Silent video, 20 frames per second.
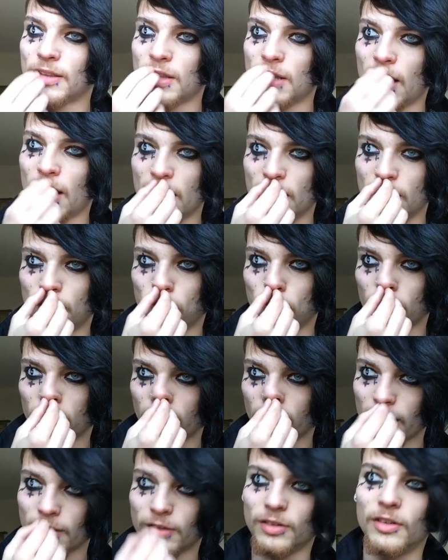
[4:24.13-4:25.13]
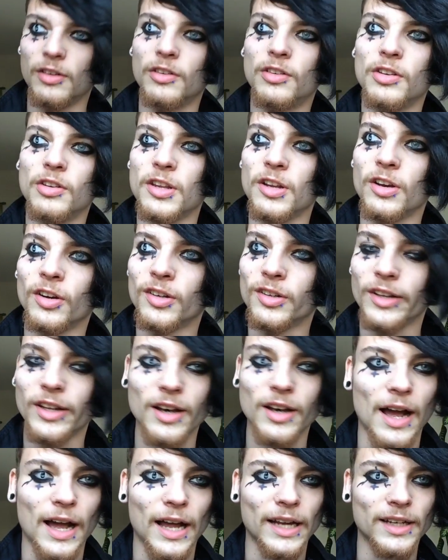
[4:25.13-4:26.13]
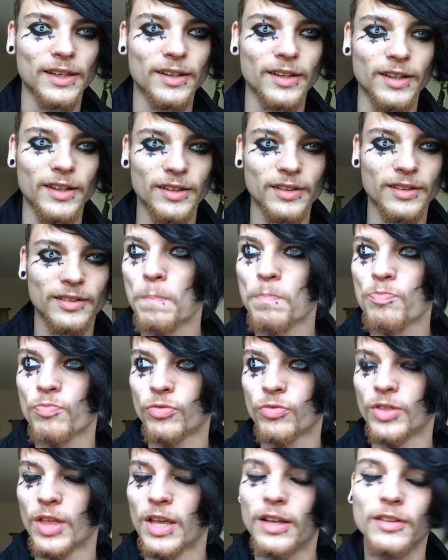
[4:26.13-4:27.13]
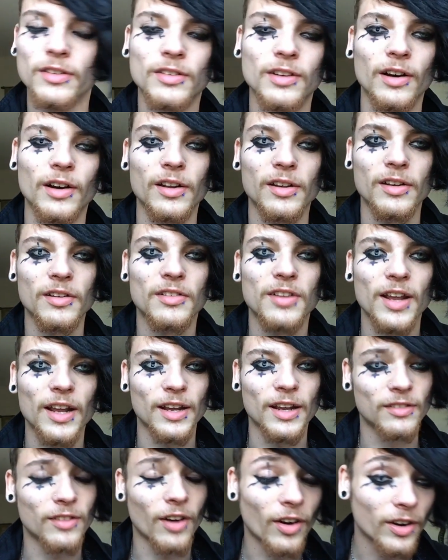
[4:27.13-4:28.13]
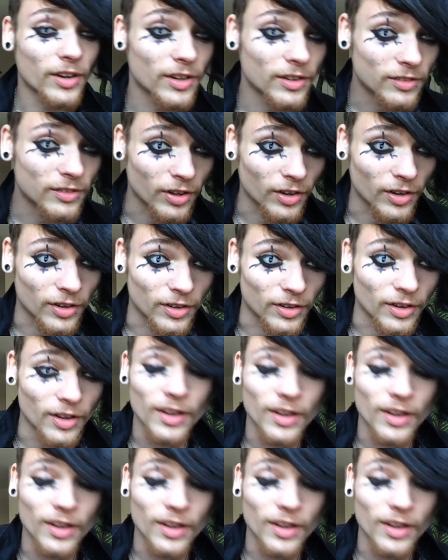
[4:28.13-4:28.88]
the 80s progressed into the early 90s, things started to take a darker turn.